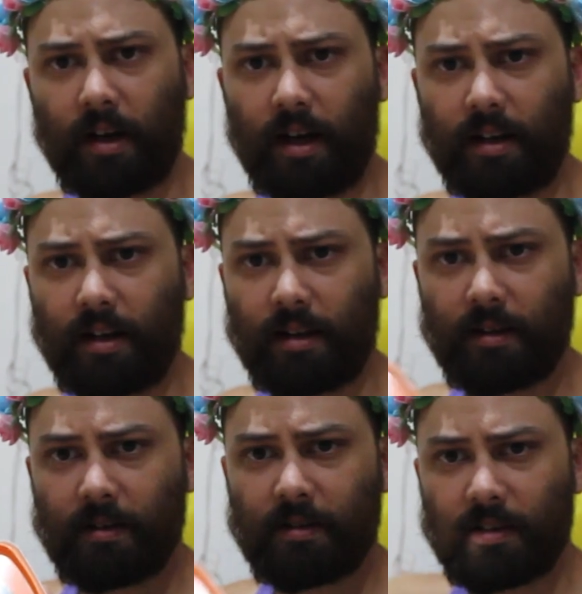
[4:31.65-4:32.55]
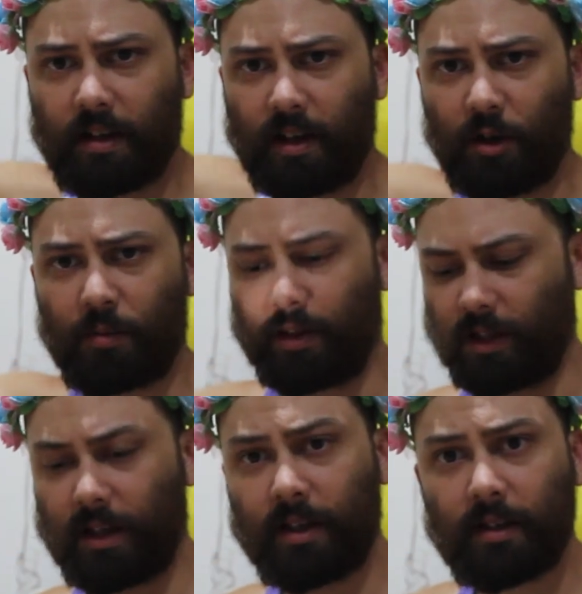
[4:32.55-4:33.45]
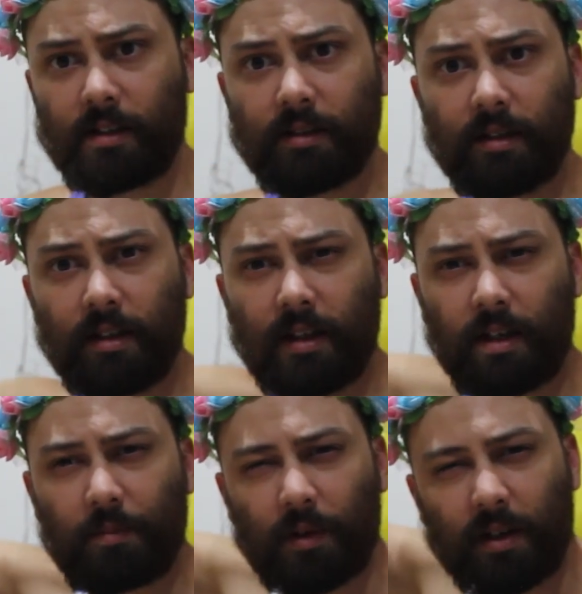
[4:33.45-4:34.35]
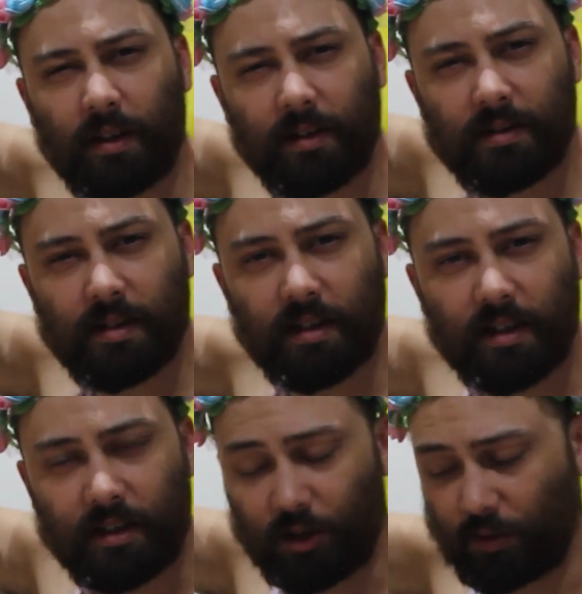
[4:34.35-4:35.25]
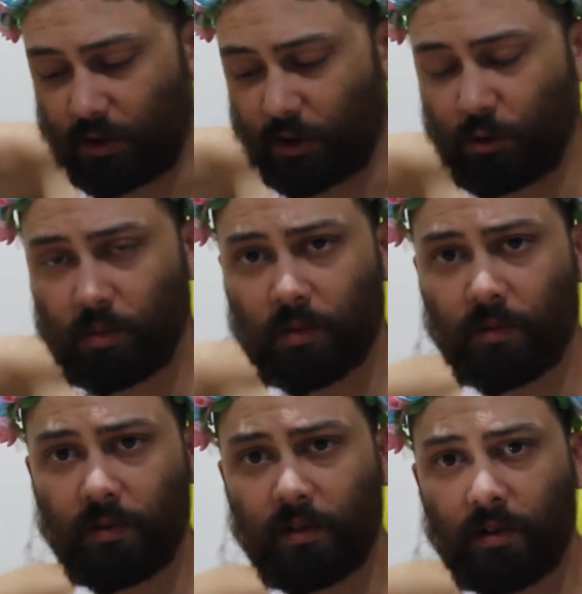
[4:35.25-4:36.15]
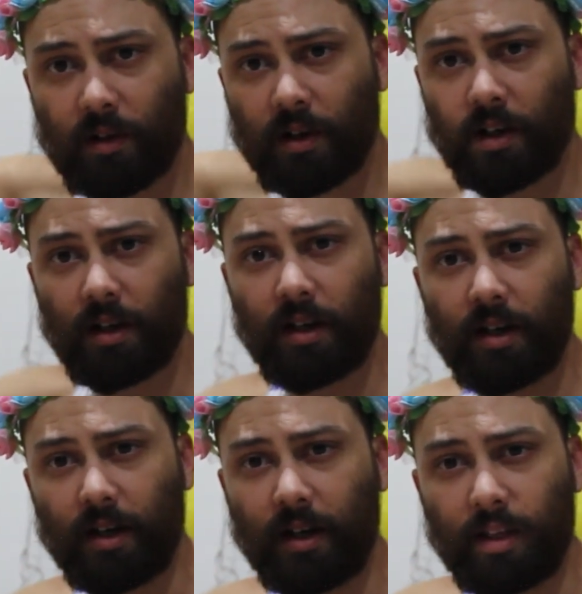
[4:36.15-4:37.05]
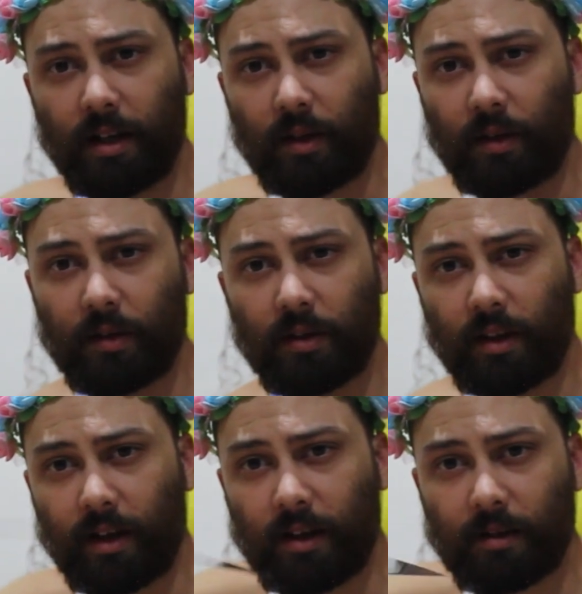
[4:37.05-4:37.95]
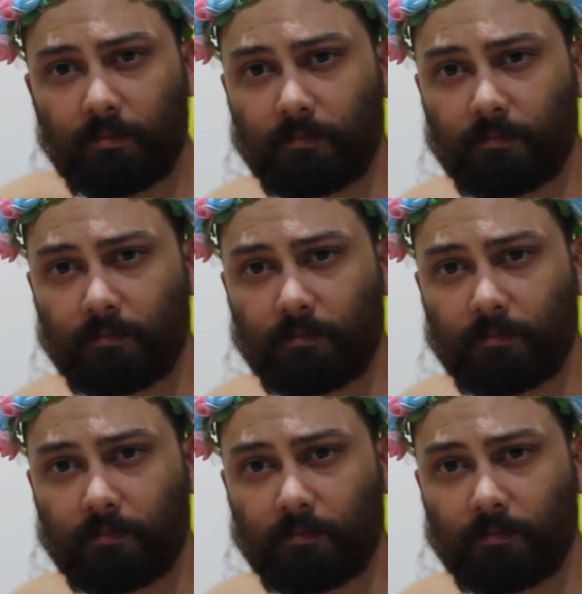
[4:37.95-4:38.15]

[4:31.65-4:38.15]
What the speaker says: I take this and I open the lid, and then I put this thing into the goop, and I just like